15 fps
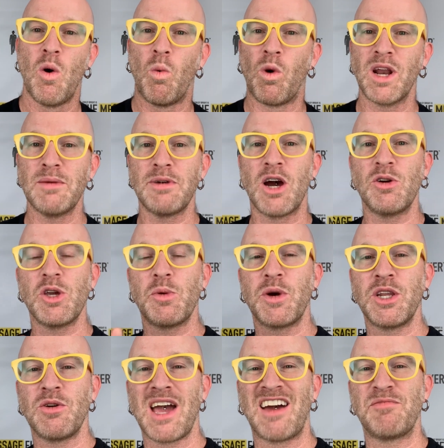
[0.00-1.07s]
What about you
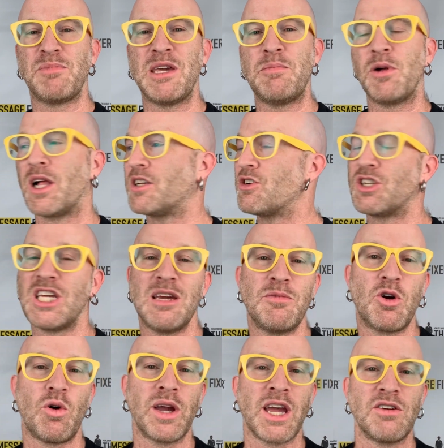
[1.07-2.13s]
when you have people on your
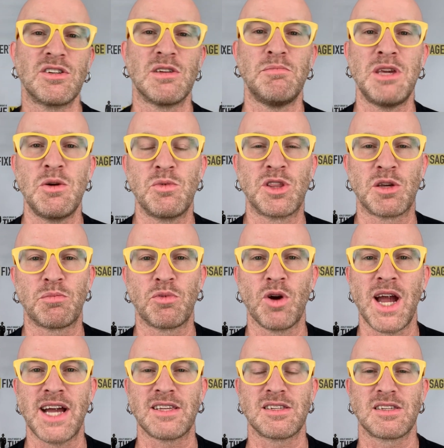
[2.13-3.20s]
team going out to meet with the
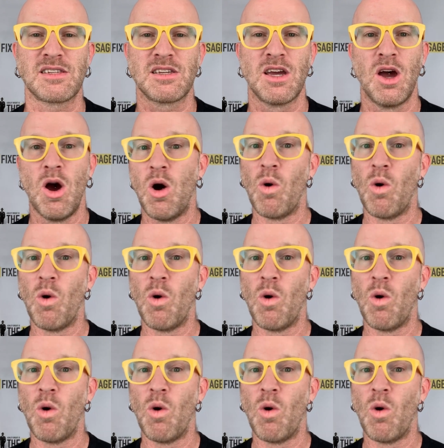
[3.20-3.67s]
press?